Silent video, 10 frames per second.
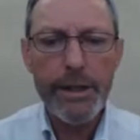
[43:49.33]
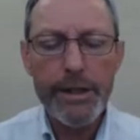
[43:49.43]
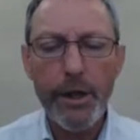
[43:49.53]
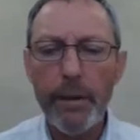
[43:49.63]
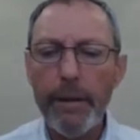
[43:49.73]

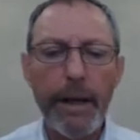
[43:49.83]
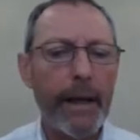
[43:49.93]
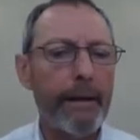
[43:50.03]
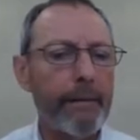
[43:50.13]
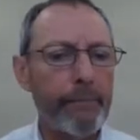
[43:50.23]
determine at
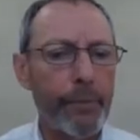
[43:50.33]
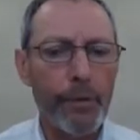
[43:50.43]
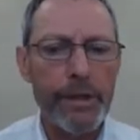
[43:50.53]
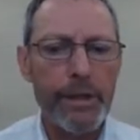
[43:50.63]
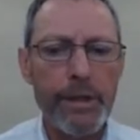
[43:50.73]
any given
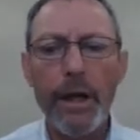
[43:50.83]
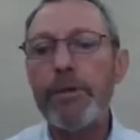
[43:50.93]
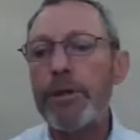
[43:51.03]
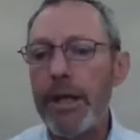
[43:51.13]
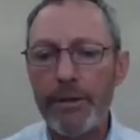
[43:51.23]
point in time
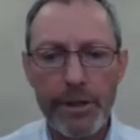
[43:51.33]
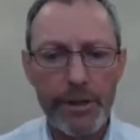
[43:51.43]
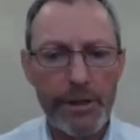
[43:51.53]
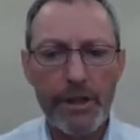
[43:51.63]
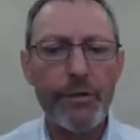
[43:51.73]
just how
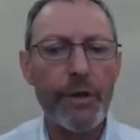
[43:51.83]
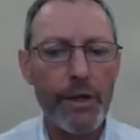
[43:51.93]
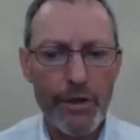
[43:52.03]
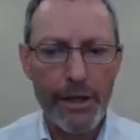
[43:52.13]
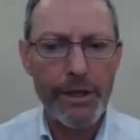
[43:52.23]
successful our
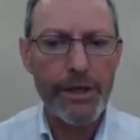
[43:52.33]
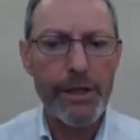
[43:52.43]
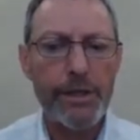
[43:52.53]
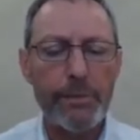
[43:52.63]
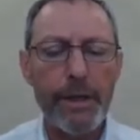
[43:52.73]

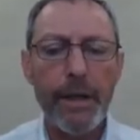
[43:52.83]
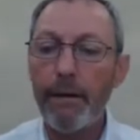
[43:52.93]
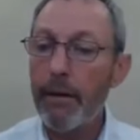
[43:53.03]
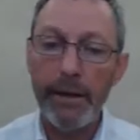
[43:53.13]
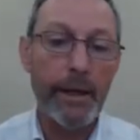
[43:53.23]
strategies are
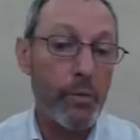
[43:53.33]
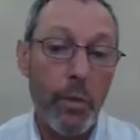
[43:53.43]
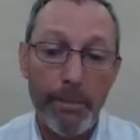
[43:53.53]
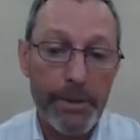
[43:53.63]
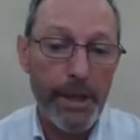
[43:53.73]
being against
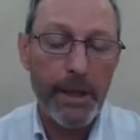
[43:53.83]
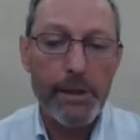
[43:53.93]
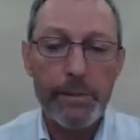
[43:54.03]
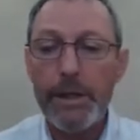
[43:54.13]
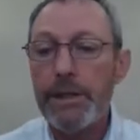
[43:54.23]
one particular
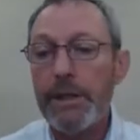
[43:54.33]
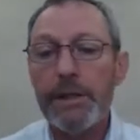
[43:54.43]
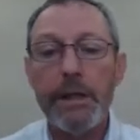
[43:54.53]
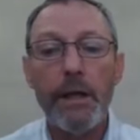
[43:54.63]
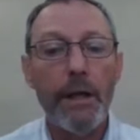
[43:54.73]

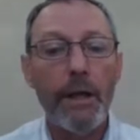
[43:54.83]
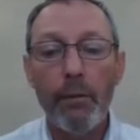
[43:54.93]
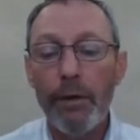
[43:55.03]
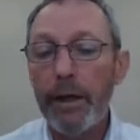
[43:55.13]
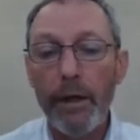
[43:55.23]
species.
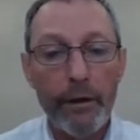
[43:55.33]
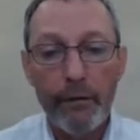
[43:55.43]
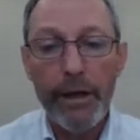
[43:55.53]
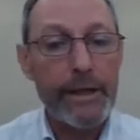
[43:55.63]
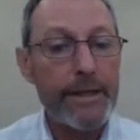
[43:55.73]
We can only
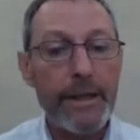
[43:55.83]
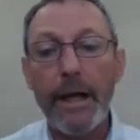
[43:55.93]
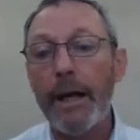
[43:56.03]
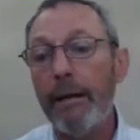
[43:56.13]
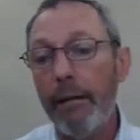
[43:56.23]
really
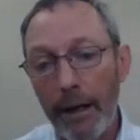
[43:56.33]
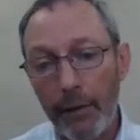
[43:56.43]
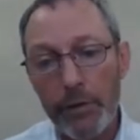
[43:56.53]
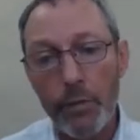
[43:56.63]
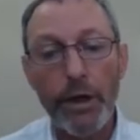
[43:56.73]
say how
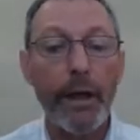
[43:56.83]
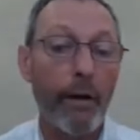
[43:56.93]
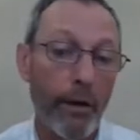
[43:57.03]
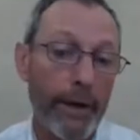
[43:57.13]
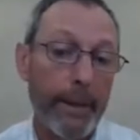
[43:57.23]
it's working
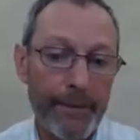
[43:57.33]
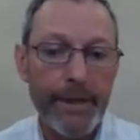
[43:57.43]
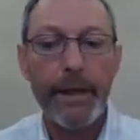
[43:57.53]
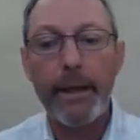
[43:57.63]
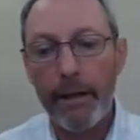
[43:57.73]
on a
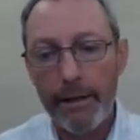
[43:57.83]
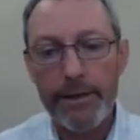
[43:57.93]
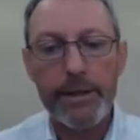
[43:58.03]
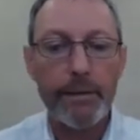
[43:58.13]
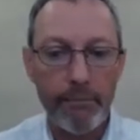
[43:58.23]
particular
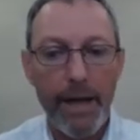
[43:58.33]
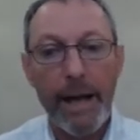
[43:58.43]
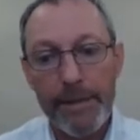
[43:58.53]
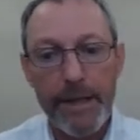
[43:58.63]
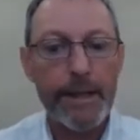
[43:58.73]

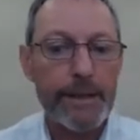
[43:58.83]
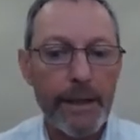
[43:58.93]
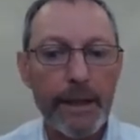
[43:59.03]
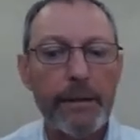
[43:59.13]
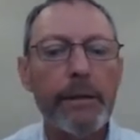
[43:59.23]
habitat
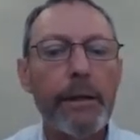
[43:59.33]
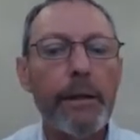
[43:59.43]
scale